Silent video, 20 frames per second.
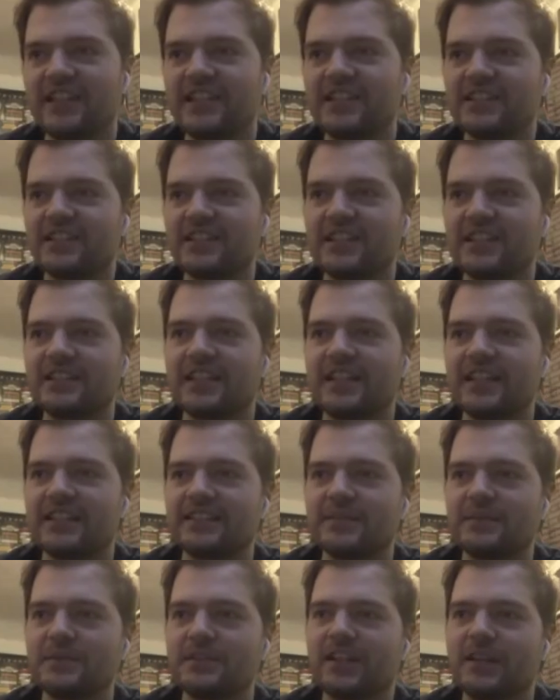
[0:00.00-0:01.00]
he's going to take
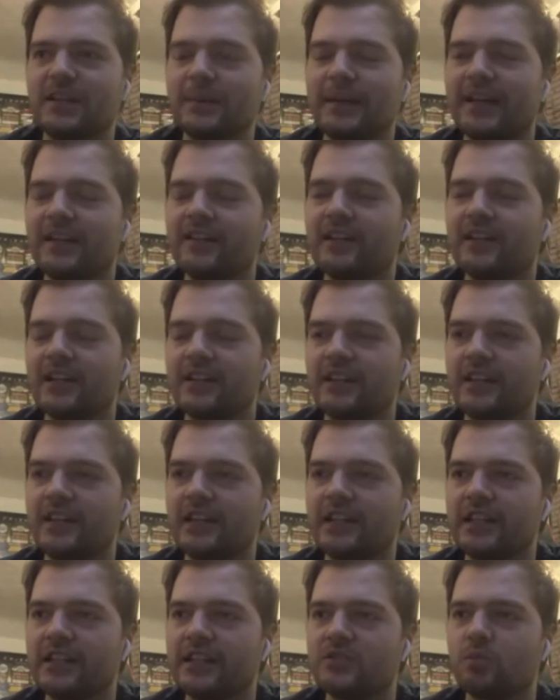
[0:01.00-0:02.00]
some time out. I think
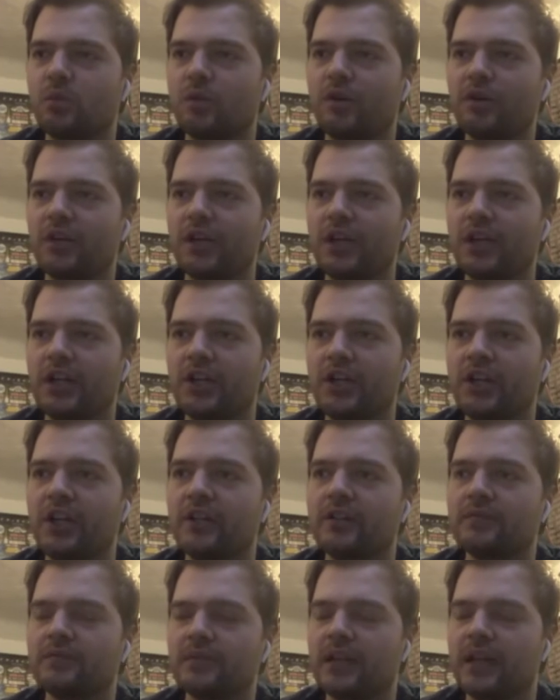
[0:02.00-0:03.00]
this one will hurt.
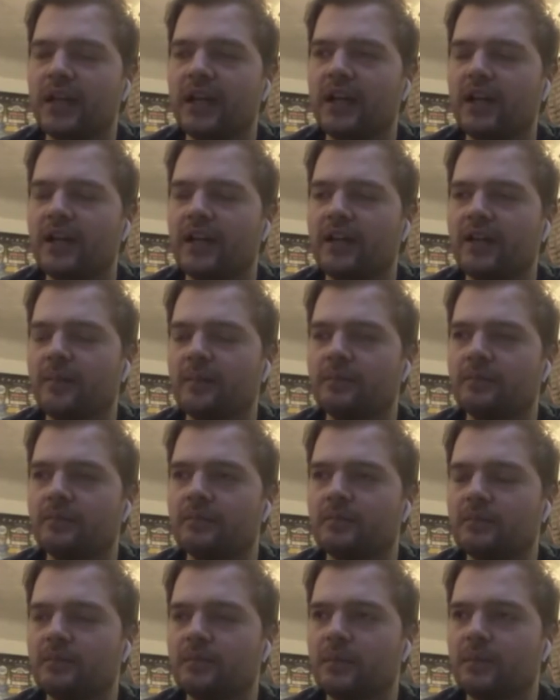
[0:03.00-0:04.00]

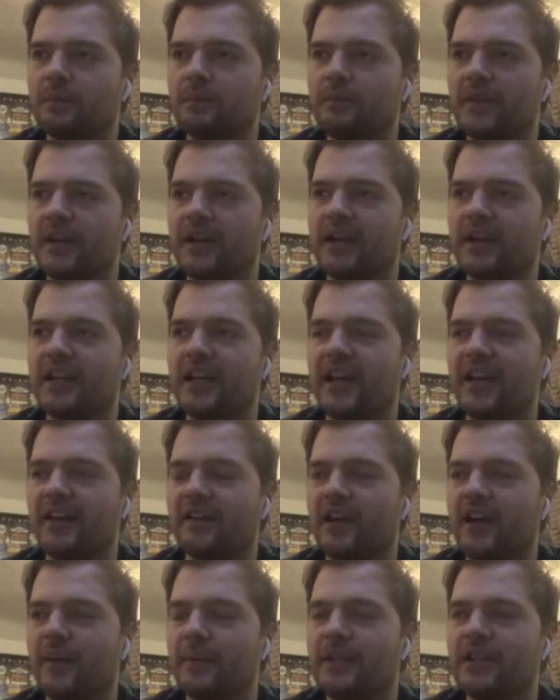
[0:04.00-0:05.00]

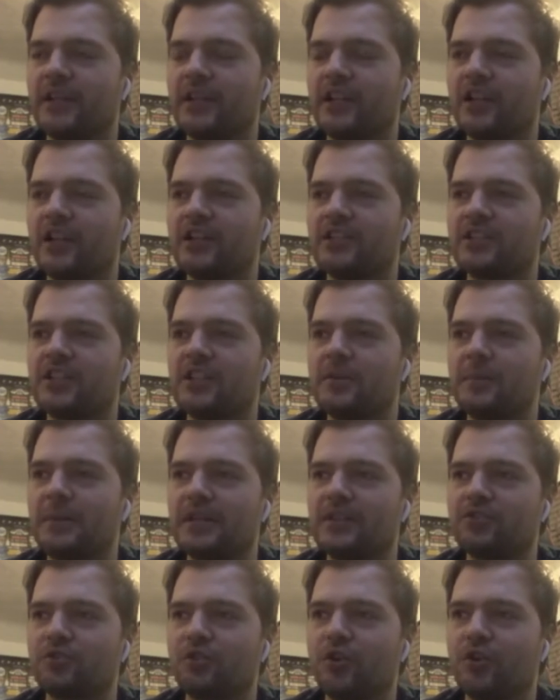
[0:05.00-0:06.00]
I mean, look, it's going to be a
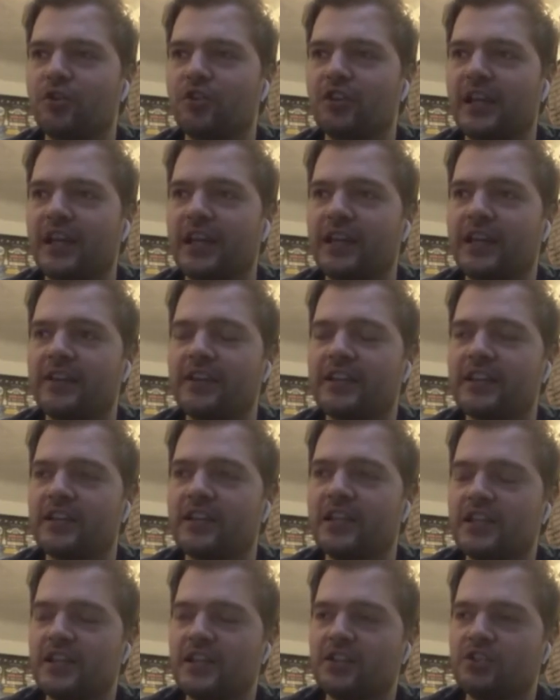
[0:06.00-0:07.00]
sore thing. And I think
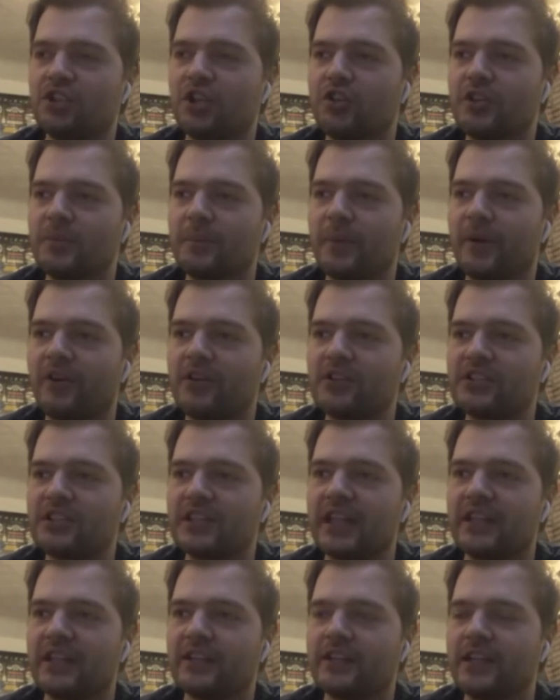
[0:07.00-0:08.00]
Jody Morris,
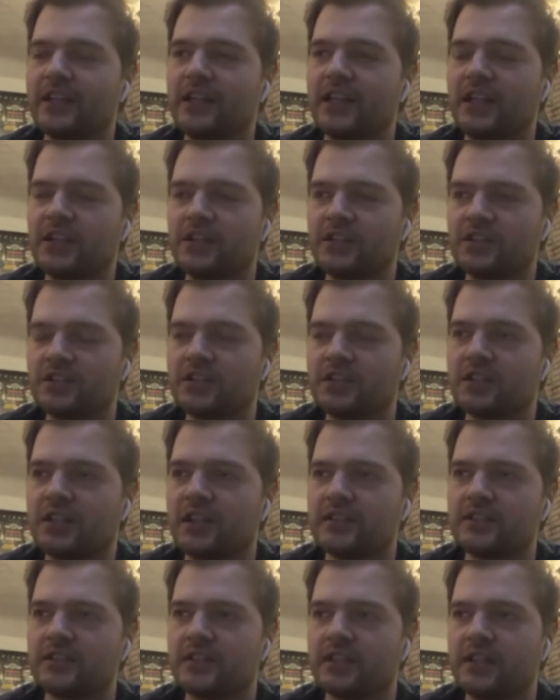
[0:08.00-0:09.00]
again,
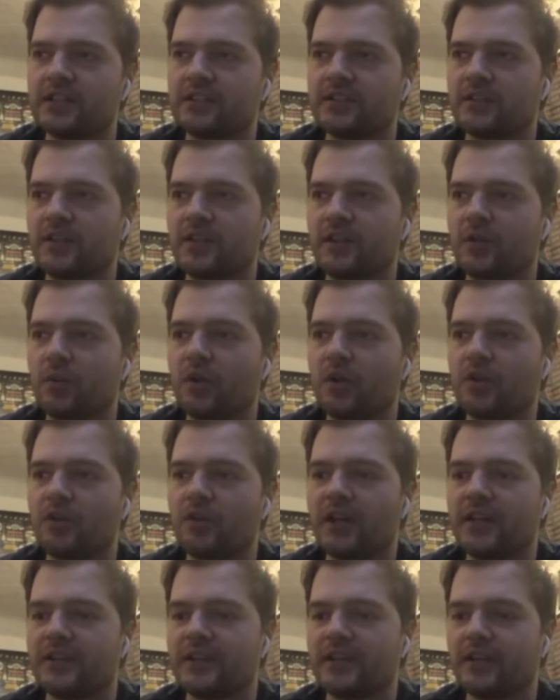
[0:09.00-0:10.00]
is another one that
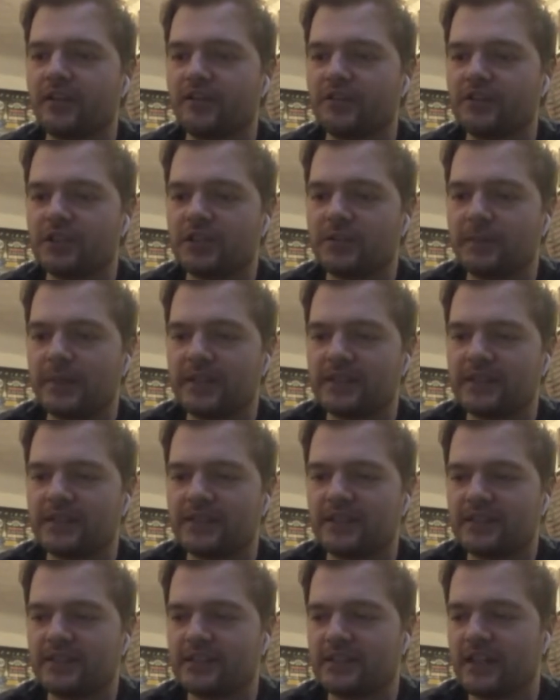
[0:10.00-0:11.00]
I think, obviously, he's been his
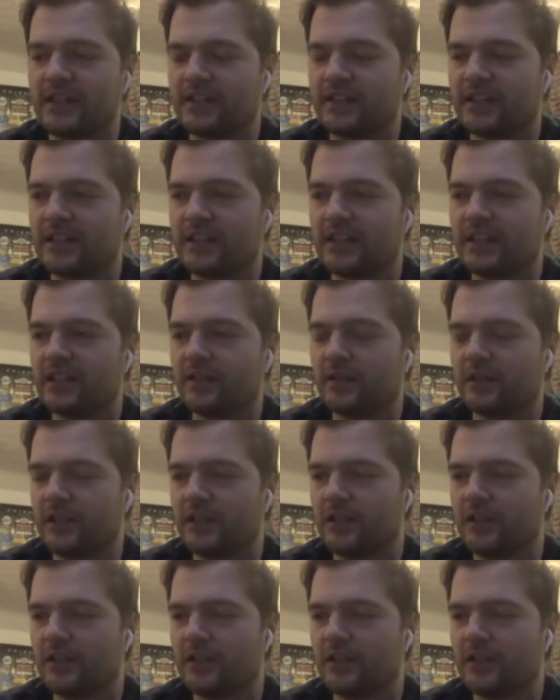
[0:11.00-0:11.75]
assistant. I think he'll